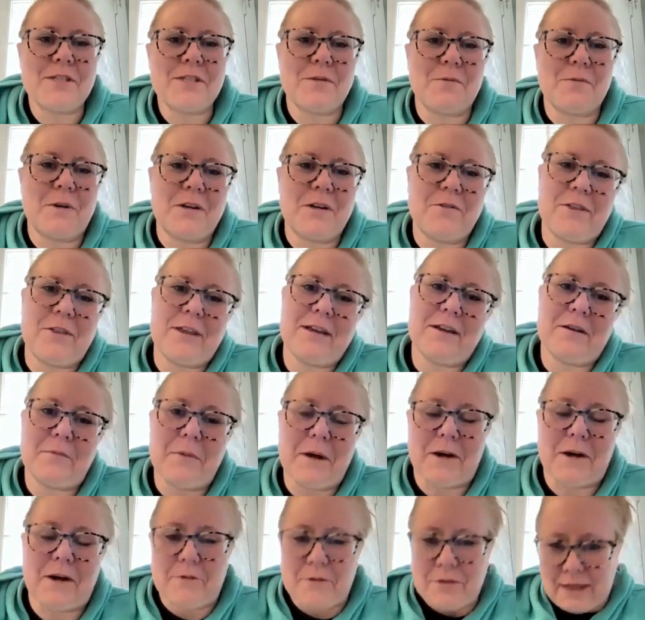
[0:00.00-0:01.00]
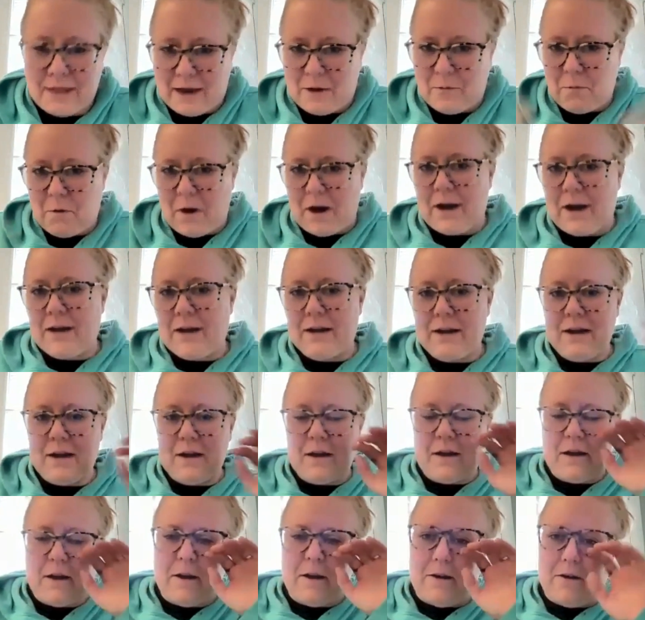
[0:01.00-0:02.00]
So when you think about that wide
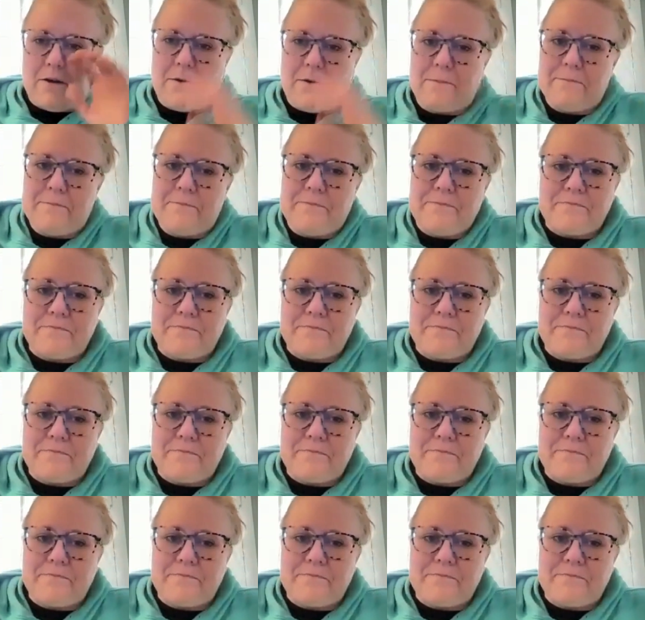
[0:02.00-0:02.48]
of